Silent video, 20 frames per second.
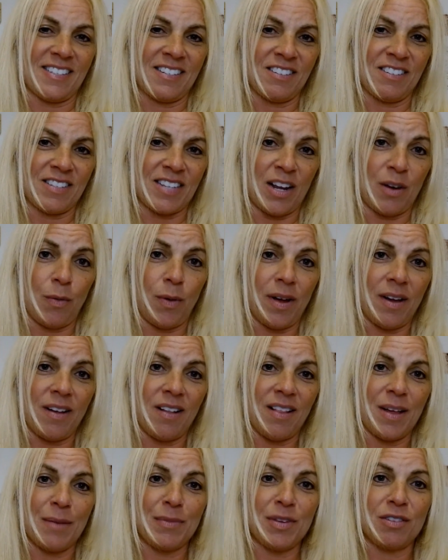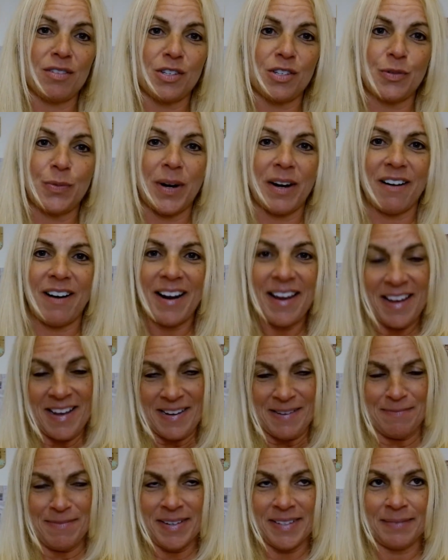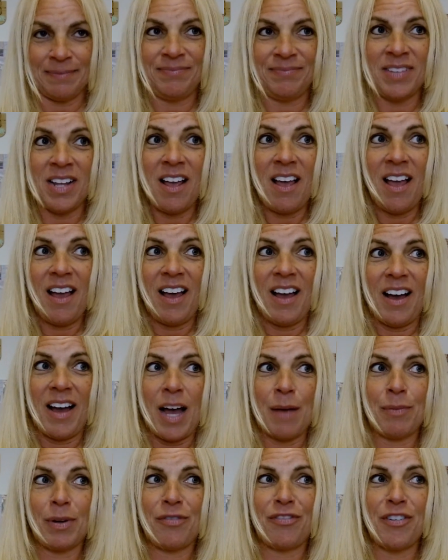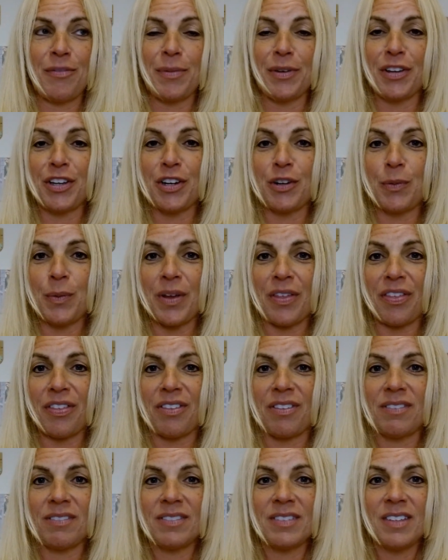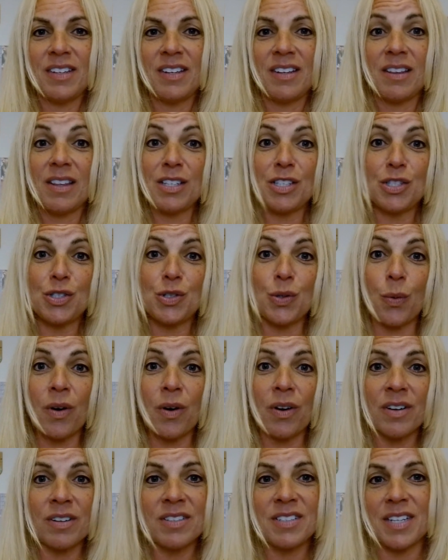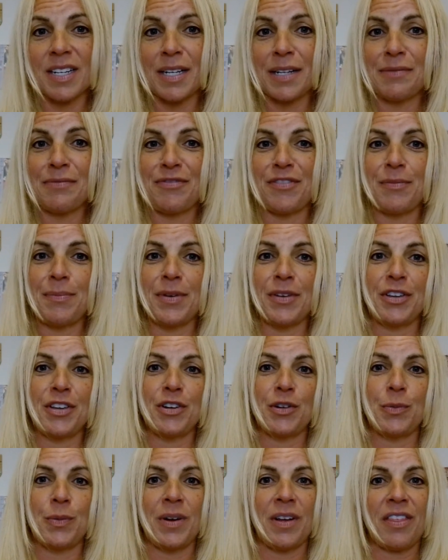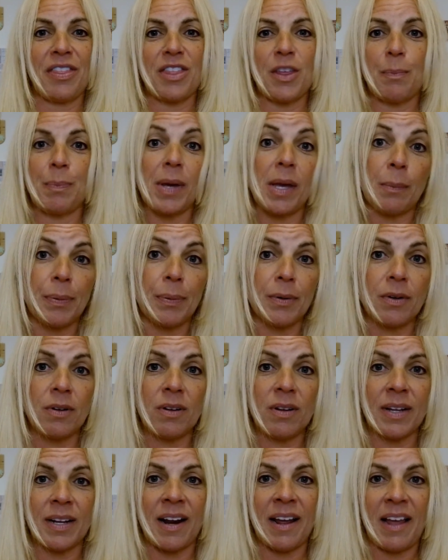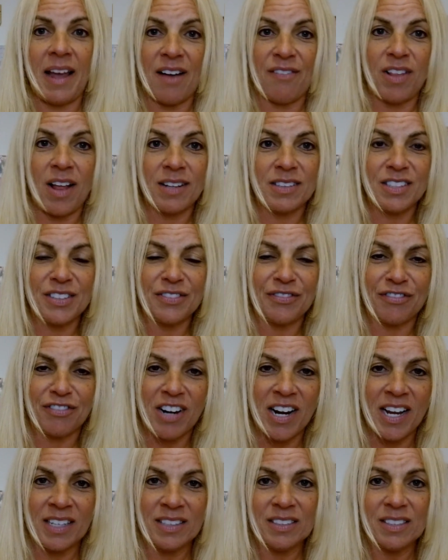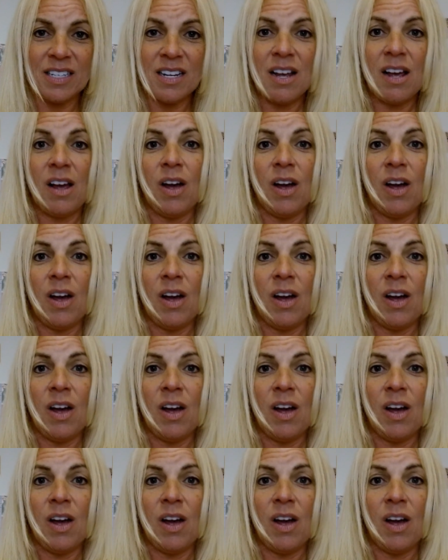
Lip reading: And you say, well, I'm used to where I am and I'm familiar with the stores and I'm familiar with the people and I have lots of friends.